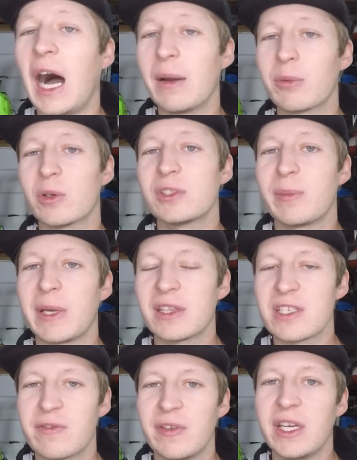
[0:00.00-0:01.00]
I'm going to make
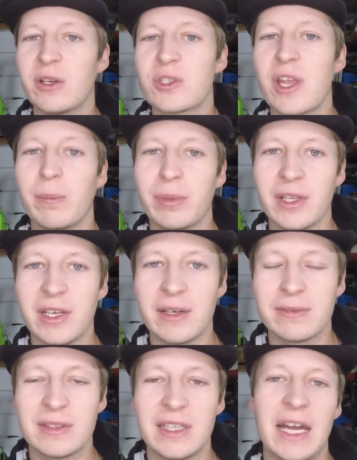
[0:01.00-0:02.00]
this video simple
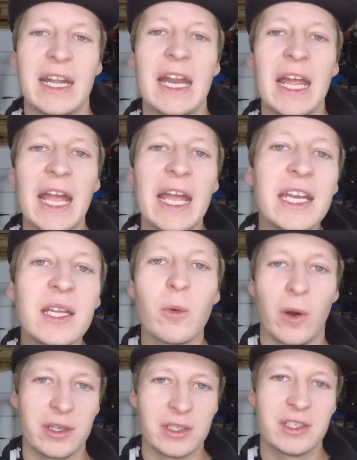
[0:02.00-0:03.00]
enough that
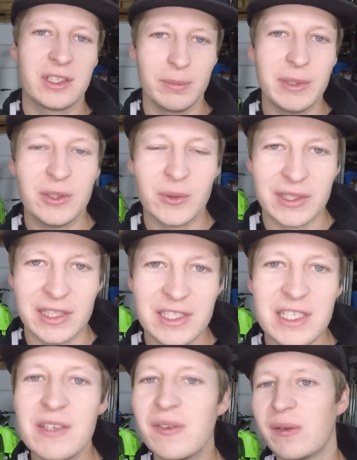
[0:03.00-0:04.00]
anyone could be doing this,
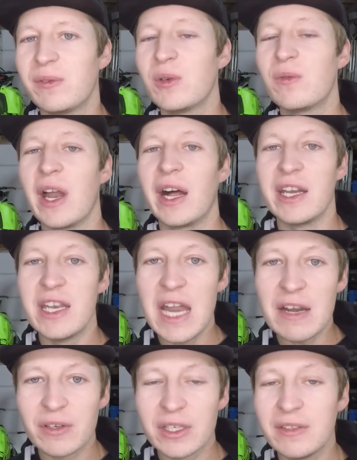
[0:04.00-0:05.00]
even if you've
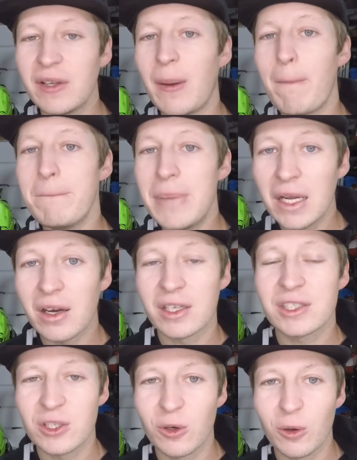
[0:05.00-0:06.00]
never even been on a
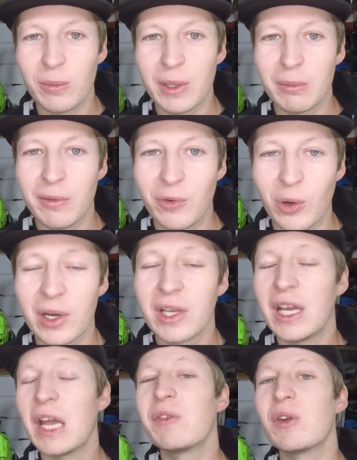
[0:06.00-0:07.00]
snowmobile before,
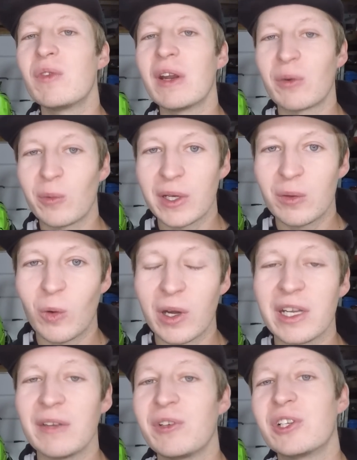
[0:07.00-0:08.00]
if you've never ridden one,
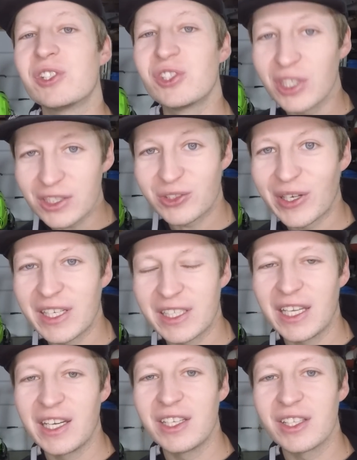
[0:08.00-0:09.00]
if you're just trying to
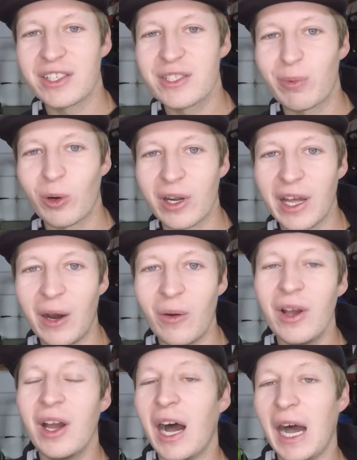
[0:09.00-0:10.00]
get into the sport now.
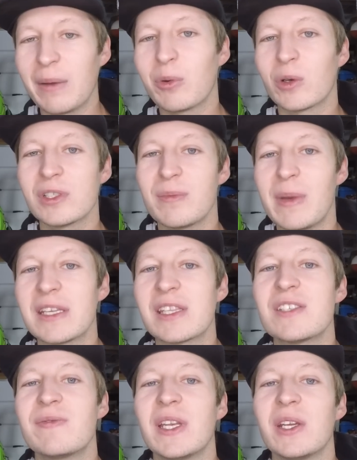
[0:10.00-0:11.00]
I'm going to make
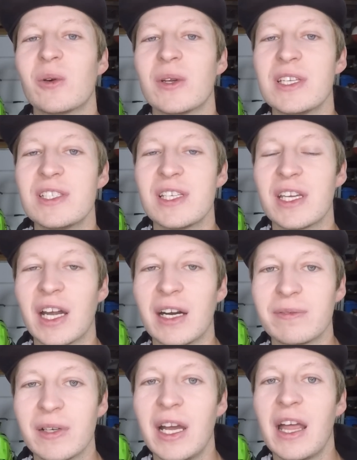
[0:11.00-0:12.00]
this video easy
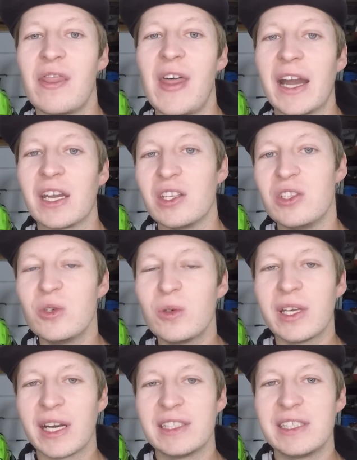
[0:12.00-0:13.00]
enough that you
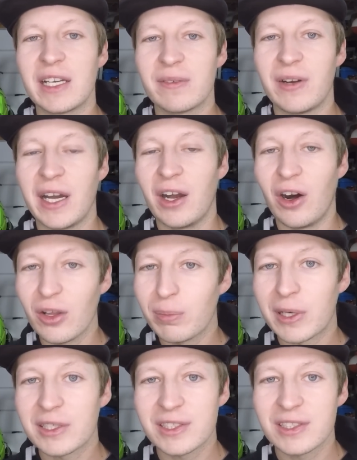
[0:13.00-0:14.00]
can identify all the
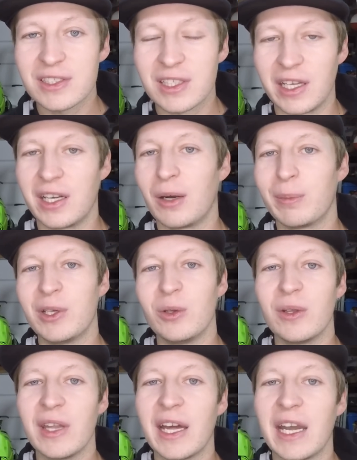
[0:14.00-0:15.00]
parts on the sled. I'll be
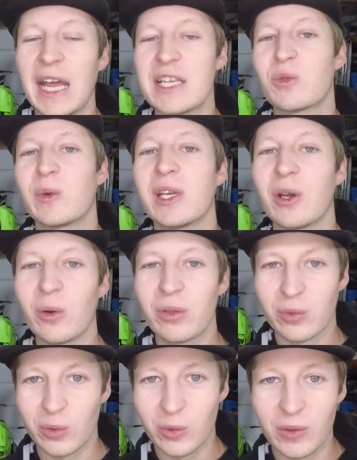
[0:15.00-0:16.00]
doing that as we go
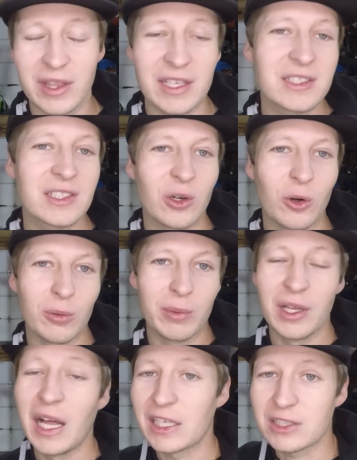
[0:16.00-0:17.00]
through this
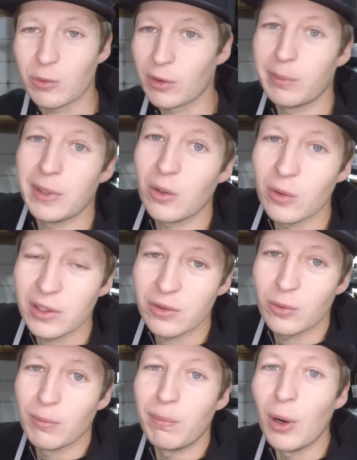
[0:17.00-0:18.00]
snowmobile. Actually, we'll be going
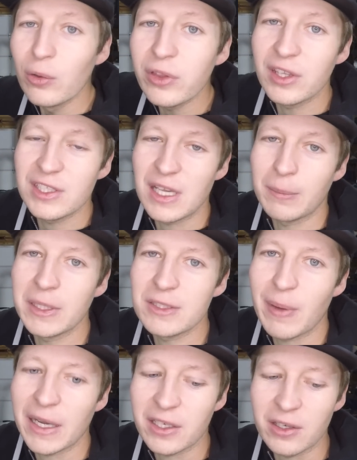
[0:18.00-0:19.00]
through both of these M8s
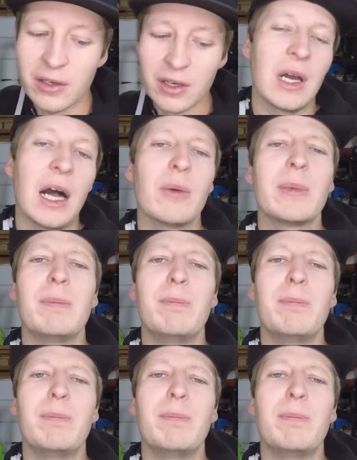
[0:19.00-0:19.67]
back here. I'll be